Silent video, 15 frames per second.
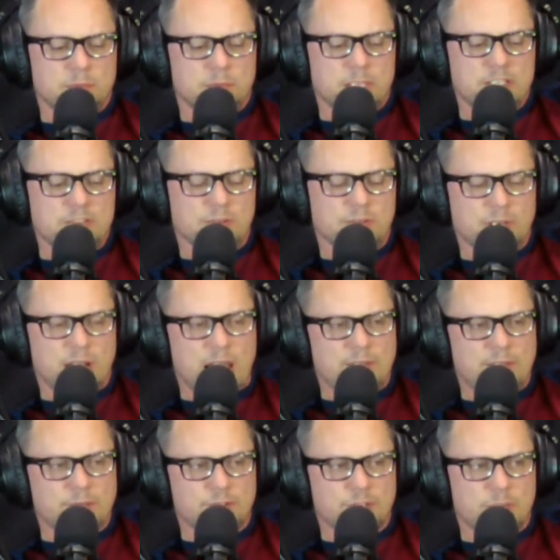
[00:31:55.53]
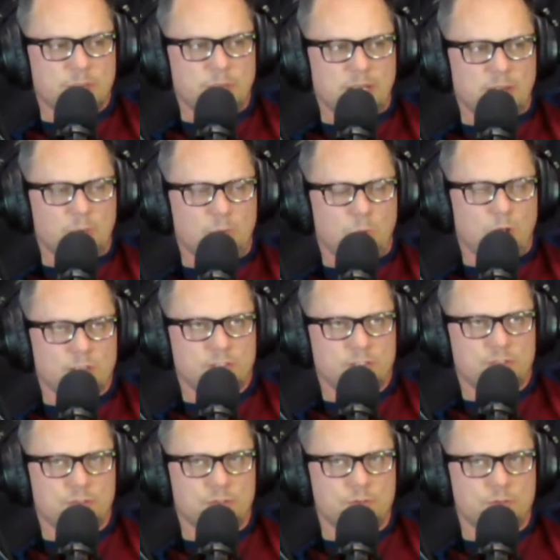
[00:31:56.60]
he's doing a live stream and he
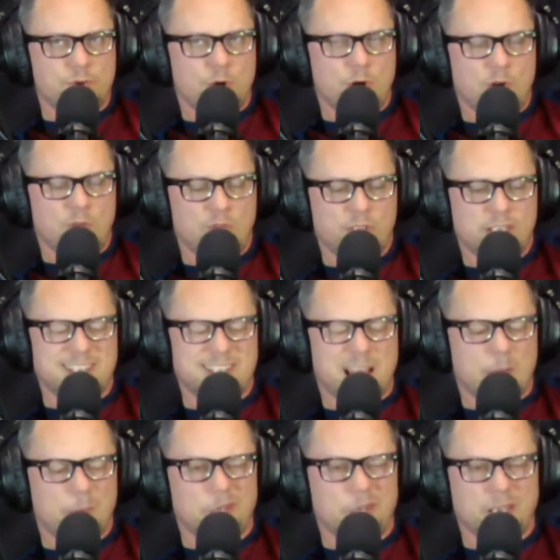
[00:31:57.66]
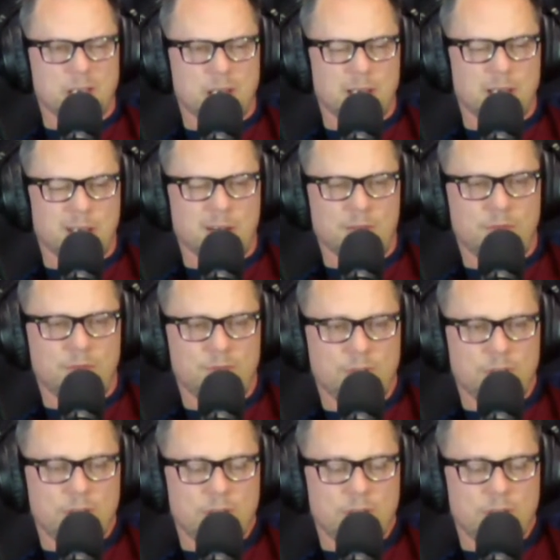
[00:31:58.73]
wants to go over the topic of